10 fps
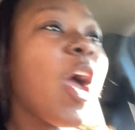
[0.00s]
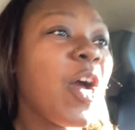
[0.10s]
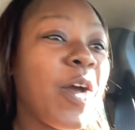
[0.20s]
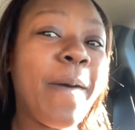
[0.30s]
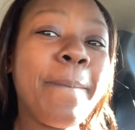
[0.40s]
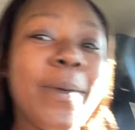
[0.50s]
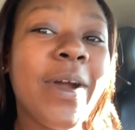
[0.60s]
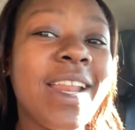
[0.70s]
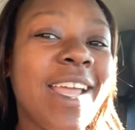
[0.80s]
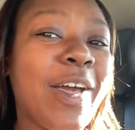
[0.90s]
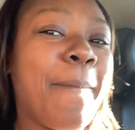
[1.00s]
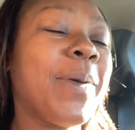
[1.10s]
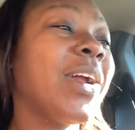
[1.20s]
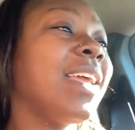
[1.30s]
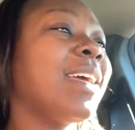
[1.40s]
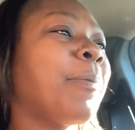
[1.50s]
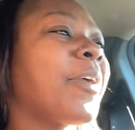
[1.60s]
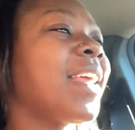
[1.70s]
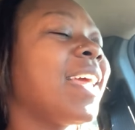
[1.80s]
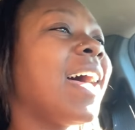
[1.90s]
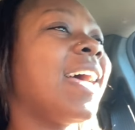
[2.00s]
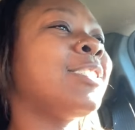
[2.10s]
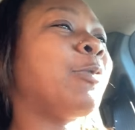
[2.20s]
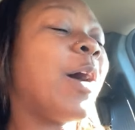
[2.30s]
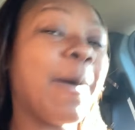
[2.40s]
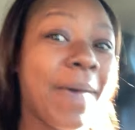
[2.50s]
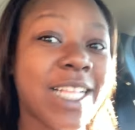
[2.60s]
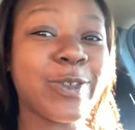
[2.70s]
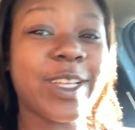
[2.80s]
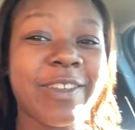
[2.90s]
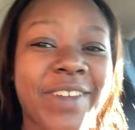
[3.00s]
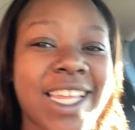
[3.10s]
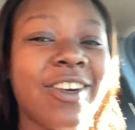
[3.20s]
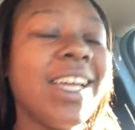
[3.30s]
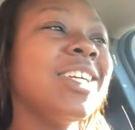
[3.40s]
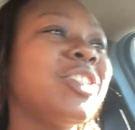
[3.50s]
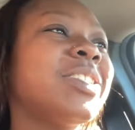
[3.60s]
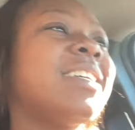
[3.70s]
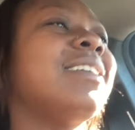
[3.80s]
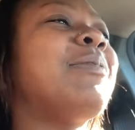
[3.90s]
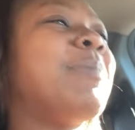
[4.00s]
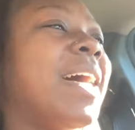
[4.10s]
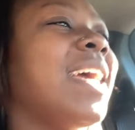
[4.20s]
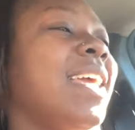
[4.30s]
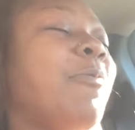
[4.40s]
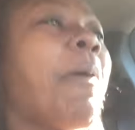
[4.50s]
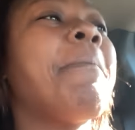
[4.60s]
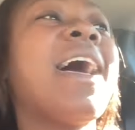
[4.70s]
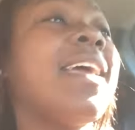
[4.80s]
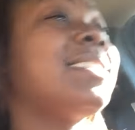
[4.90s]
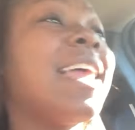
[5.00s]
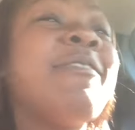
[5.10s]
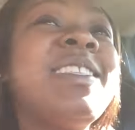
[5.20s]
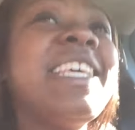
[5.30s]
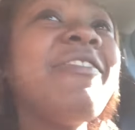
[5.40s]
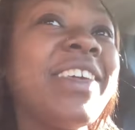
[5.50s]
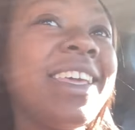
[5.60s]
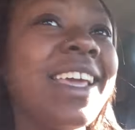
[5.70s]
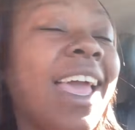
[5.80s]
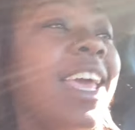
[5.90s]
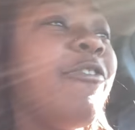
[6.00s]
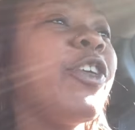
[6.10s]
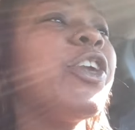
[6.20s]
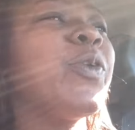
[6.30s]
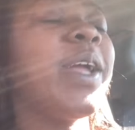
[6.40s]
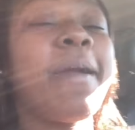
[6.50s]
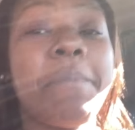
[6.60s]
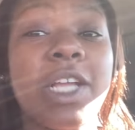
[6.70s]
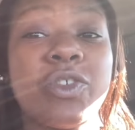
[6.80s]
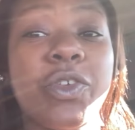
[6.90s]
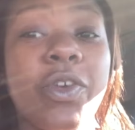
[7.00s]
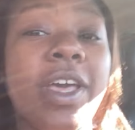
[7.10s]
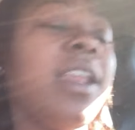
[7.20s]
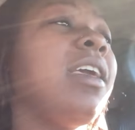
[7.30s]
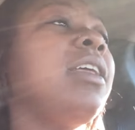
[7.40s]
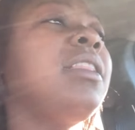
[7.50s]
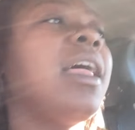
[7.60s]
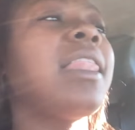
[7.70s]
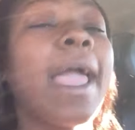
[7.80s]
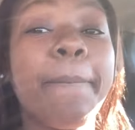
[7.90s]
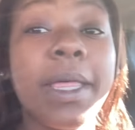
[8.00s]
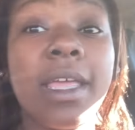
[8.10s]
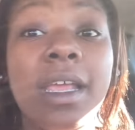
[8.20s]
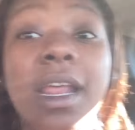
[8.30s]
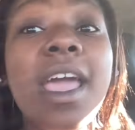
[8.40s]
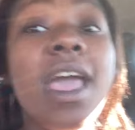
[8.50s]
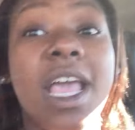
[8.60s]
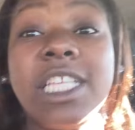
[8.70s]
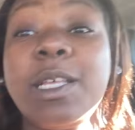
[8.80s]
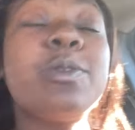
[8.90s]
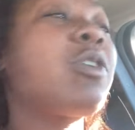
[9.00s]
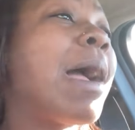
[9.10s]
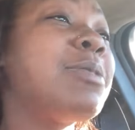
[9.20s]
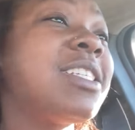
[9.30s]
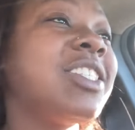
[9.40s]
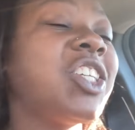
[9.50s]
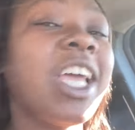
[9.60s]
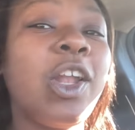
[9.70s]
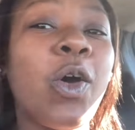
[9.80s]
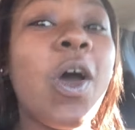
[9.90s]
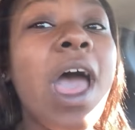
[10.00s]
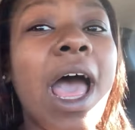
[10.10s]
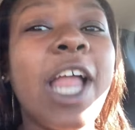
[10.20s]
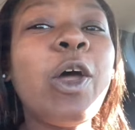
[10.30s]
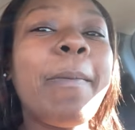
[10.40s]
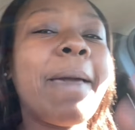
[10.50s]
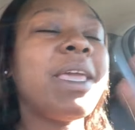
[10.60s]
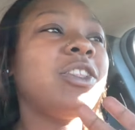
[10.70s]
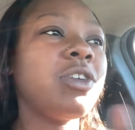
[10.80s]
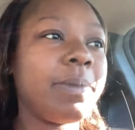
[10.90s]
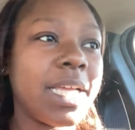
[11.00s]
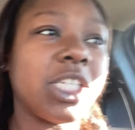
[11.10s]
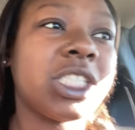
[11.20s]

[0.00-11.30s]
Good morning, good morning, good morning, guys. Welcome back to another video. It's your girl Maya with Maya's Life TV. And if you're new here, make sure you go ahead and hit that like button and subscribe to the channel. I know I might be a little bit